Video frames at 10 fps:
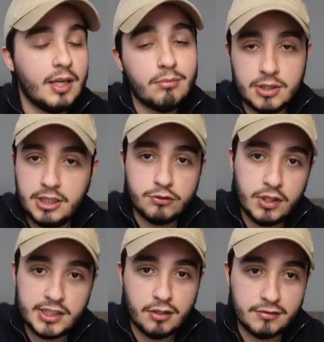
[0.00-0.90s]
But just for
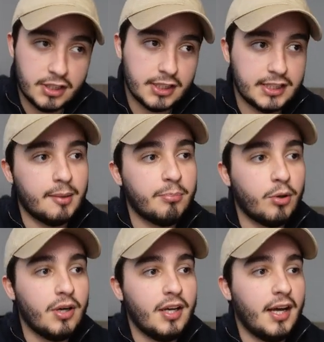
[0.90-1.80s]
the sake of this
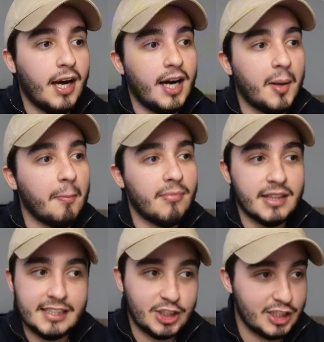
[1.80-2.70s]
example,
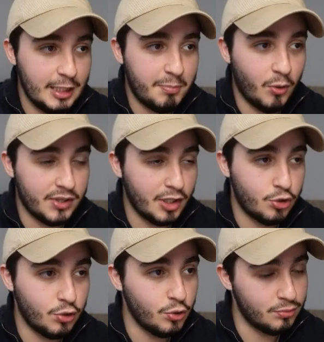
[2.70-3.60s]
let's just keep it with the
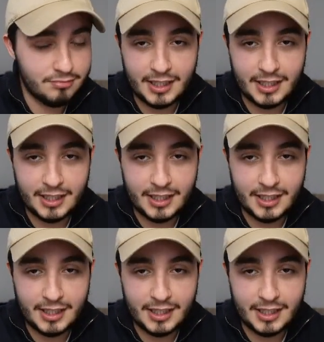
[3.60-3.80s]
to do.